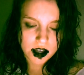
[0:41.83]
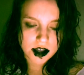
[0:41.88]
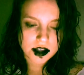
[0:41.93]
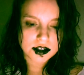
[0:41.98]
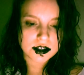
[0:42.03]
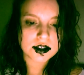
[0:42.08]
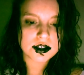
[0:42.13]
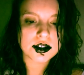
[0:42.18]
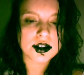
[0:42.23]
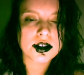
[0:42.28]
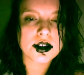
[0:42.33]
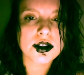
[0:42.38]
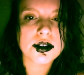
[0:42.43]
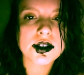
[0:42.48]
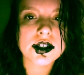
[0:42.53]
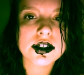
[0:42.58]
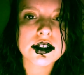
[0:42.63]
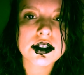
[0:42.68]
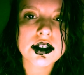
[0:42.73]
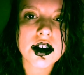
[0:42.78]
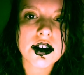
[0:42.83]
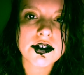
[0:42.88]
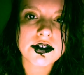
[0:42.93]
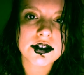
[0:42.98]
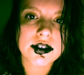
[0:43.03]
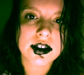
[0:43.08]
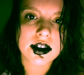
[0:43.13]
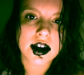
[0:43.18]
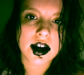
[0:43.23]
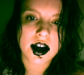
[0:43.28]
So you're a tough
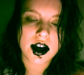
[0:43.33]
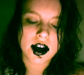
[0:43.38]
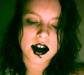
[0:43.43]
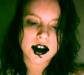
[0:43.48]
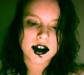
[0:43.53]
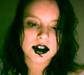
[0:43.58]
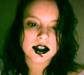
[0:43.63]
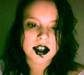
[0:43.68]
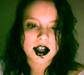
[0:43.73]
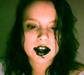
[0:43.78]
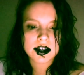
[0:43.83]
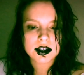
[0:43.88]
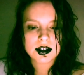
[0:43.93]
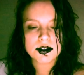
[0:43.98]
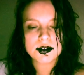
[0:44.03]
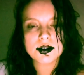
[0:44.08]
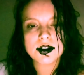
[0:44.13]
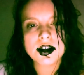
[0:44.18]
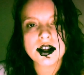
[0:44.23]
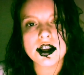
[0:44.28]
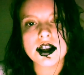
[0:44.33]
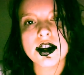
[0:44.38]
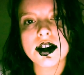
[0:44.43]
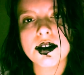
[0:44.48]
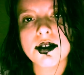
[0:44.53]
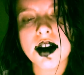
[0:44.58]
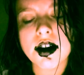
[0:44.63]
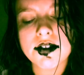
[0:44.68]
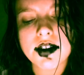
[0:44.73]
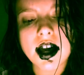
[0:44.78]
guy, like you're really
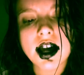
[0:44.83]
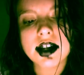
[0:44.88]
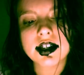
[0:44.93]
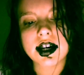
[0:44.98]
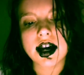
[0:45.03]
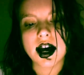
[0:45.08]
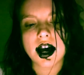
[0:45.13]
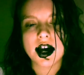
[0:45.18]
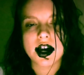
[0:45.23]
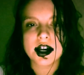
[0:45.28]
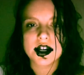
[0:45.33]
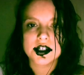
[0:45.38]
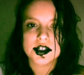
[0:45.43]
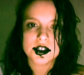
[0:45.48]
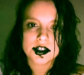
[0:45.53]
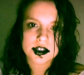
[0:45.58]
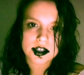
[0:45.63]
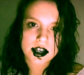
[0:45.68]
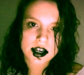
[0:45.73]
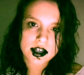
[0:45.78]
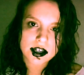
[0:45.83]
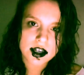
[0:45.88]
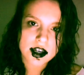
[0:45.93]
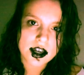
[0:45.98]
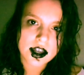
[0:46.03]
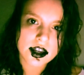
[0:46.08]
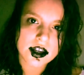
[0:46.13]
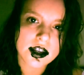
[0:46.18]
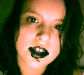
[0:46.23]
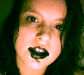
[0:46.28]
rough guy. Just can't
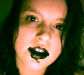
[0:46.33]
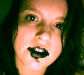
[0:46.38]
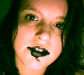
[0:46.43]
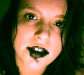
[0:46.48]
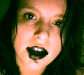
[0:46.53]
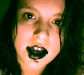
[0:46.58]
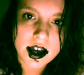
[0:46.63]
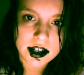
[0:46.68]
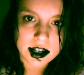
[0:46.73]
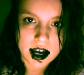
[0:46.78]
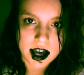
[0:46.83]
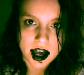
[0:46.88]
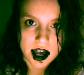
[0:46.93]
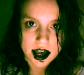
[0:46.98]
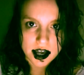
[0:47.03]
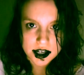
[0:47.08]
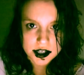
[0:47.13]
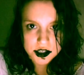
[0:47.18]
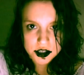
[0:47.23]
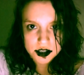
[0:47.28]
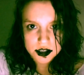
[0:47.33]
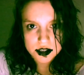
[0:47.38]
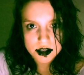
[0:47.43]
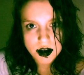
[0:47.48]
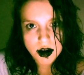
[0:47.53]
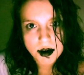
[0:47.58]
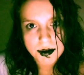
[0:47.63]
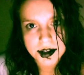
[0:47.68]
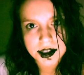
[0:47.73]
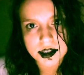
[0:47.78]
get enough guy, just
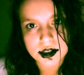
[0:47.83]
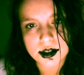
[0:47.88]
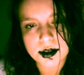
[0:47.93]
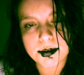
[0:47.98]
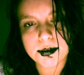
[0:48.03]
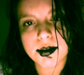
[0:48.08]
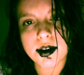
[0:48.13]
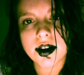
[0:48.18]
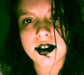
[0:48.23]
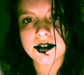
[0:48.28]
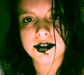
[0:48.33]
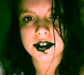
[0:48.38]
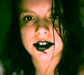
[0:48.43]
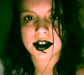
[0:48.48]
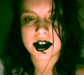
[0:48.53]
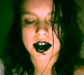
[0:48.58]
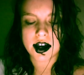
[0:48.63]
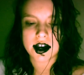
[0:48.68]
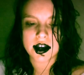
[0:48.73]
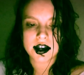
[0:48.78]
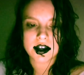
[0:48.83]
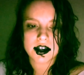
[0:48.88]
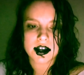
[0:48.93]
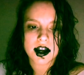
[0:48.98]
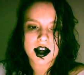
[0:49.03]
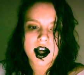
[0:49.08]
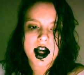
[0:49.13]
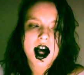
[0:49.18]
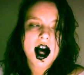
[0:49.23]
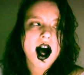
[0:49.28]
always so puff guy.
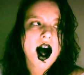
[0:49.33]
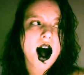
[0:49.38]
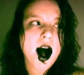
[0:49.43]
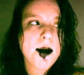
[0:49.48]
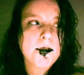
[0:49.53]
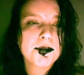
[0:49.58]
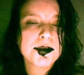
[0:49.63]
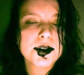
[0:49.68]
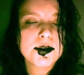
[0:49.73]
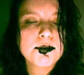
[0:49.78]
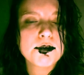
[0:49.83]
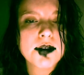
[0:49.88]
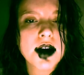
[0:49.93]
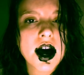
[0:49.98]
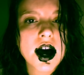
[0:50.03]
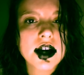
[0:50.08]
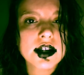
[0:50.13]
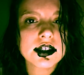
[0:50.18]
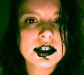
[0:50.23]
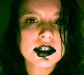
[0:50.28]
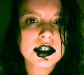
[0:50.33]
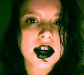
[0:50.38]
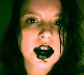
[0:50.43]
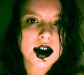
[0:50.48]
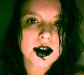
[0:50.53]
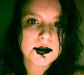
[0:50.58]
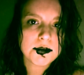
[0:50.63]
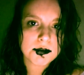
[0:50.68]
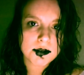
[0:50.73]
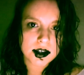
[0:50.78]
I'm the bad
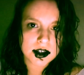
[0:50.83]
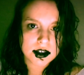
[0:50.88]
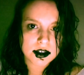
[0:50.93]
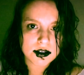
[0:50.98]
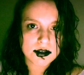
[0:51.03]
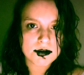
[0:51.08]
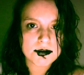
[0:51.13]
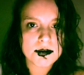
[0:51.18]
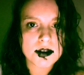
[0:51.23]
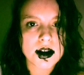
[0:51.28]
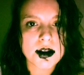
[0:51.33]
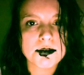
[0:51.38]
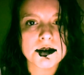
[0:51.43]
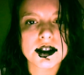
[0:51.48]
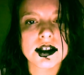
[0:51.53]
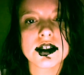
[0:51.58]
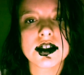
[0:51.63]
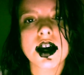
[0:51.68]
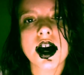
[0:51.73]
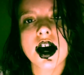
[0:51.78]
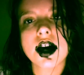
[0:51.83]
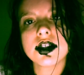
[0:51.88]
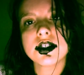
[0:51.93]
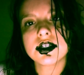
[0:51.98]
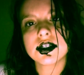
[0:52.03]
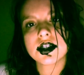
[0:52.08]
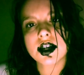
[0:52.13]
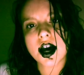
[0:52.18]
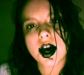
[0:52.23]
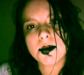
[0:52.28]
type, make your mama sad
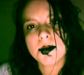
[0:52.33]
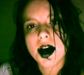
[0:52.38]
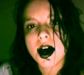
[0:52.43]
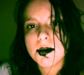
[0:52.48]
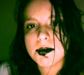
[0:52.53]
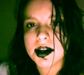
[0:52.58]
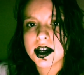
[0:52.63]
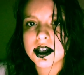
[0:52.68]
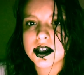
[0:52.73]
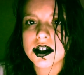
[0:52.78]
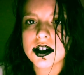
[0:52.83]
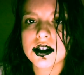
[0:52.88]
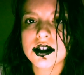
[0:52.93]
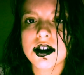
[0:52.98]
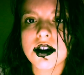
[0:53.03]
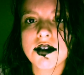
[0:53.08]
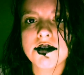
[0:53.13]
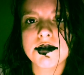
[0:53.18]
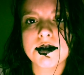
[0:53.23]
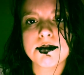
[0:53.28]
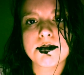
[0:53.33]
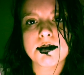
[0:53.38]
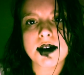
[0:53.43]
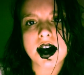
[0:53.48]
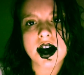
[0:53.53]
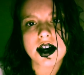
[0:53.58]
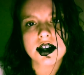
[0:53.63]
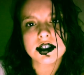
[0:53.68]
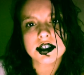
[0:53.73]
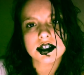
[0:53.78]
type, make your girlfriend
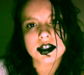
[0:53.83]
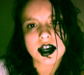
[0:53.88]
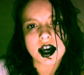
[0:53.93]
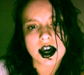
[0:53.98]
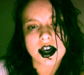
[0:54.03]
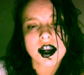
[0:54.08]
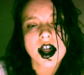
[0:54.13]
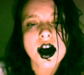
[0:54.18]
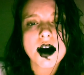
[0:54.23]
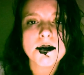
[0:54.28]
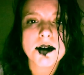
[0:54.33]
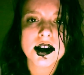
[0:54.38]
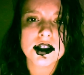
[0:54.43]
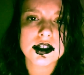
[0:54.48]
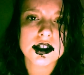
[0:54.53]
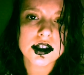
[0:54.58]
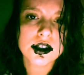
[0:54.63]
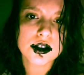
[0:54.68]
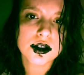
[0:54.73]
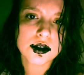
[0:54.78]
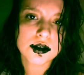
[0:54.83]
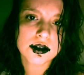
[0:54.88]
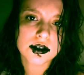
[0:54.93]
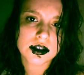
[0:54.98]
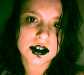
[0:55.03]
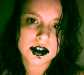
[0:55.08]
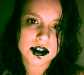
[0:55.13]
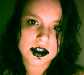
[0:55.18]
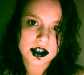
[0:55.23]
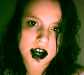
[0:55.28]
mad type, might seduce
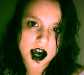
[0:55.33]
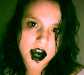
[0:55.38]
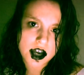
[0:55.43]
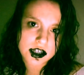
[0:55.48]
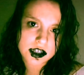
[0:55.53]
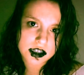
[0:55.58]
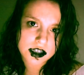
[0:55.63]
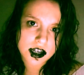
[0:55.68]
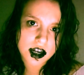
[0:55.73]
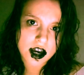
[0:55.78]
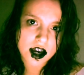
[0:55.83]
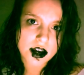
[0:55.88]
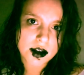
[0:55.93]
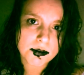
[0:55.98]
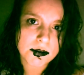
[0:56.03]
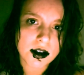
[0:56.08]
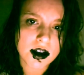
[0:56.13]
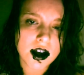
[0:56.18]
your dad type.